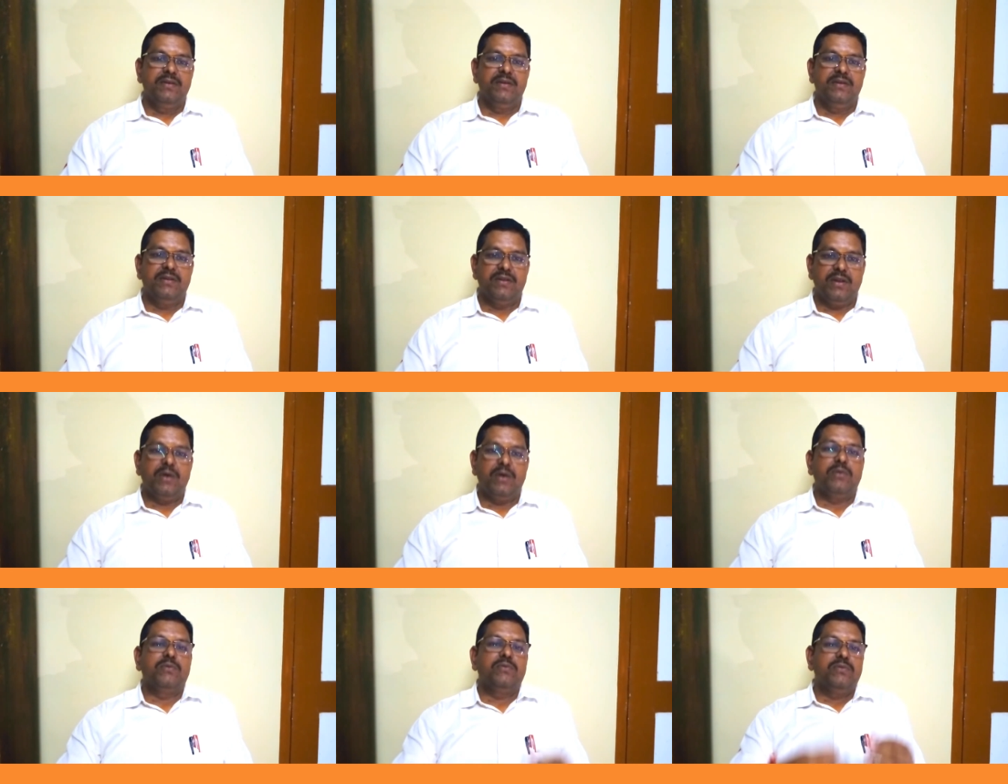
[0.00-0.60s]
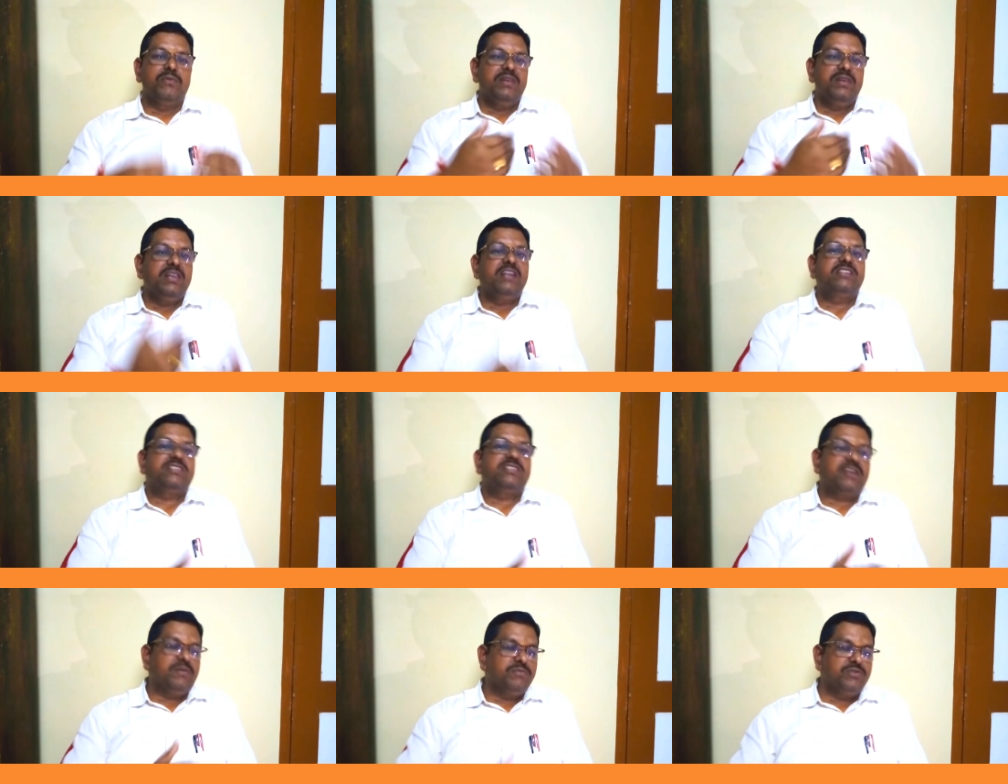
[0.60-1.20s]
Now, let's
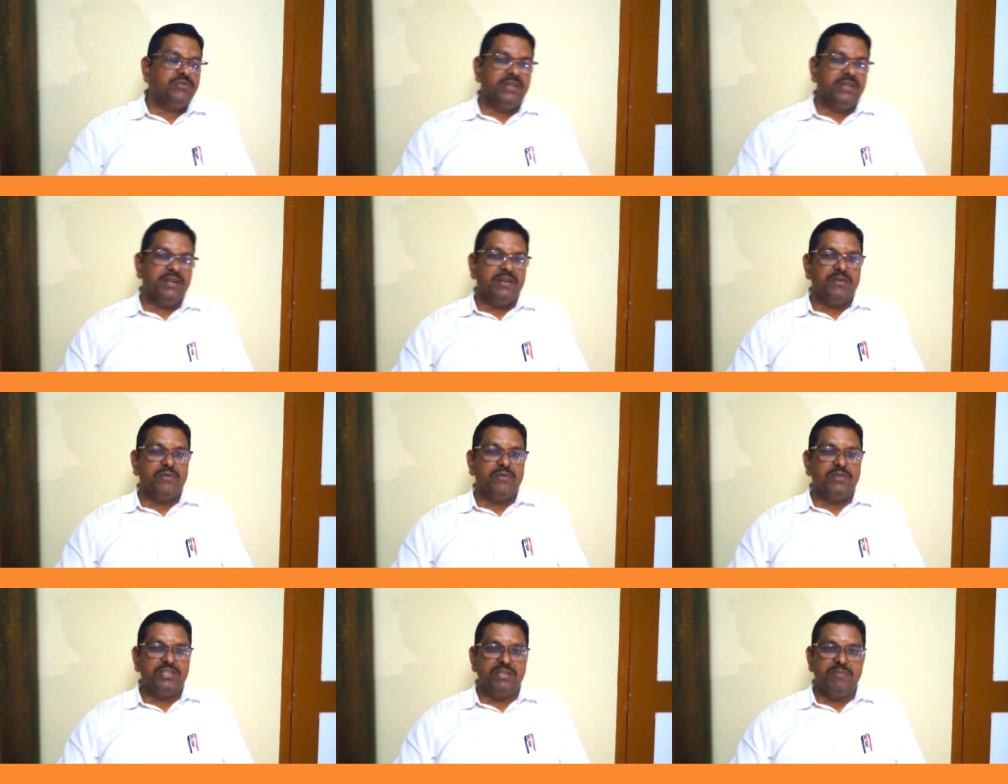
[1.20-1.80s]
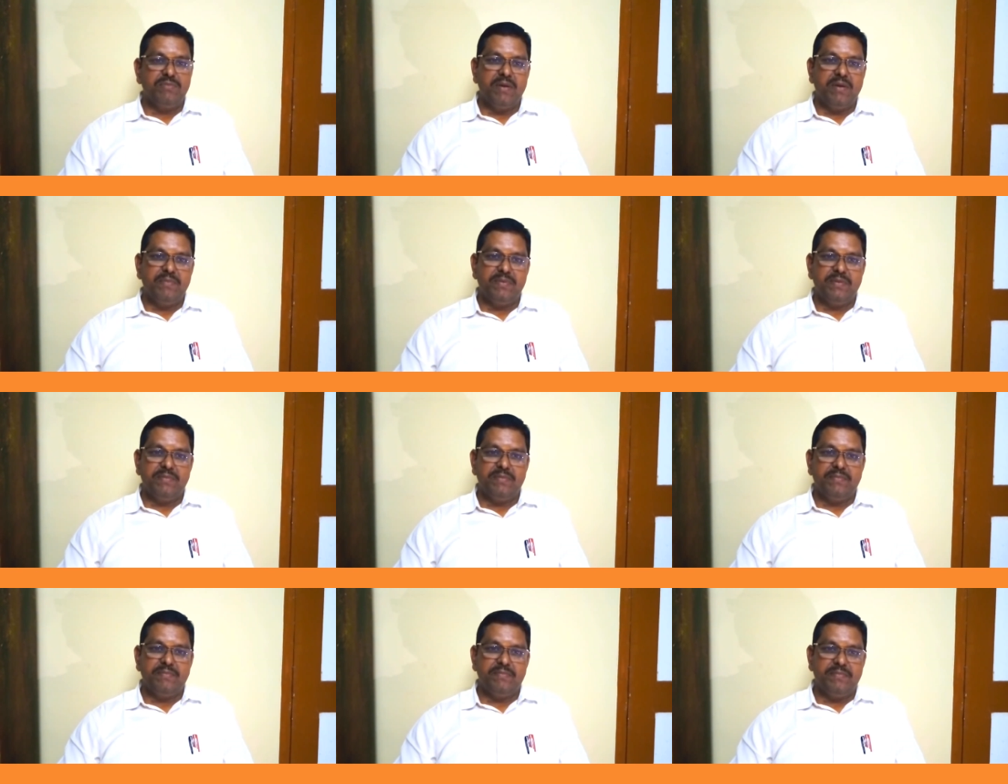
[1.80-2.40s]
come to the question paper
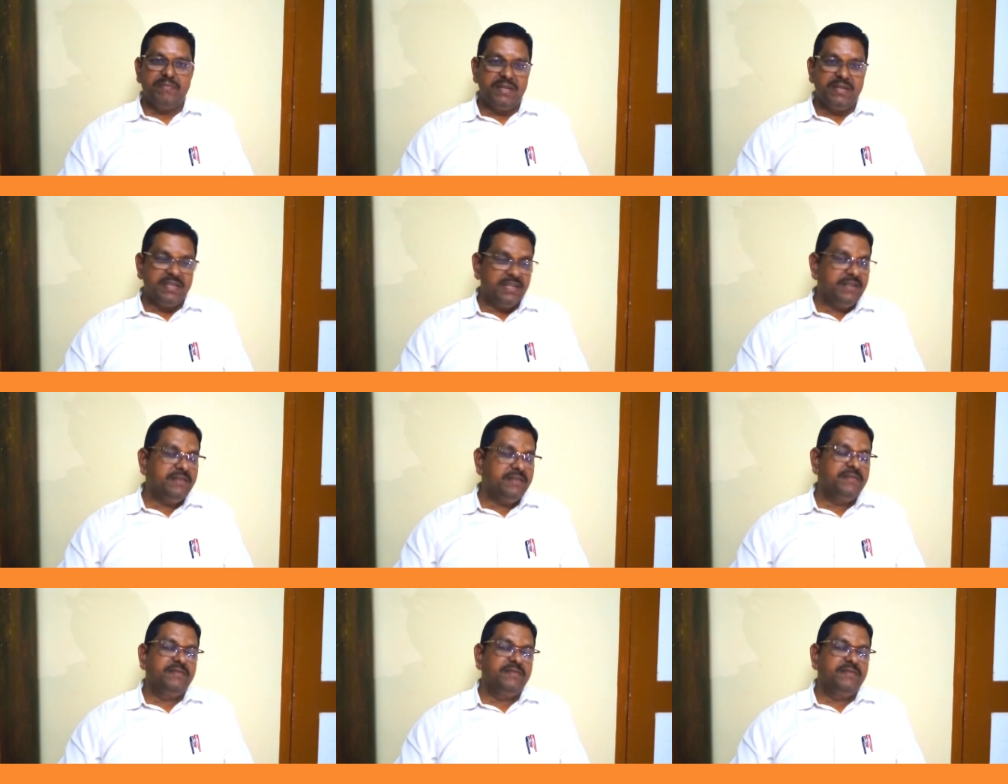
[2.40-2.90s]
pattern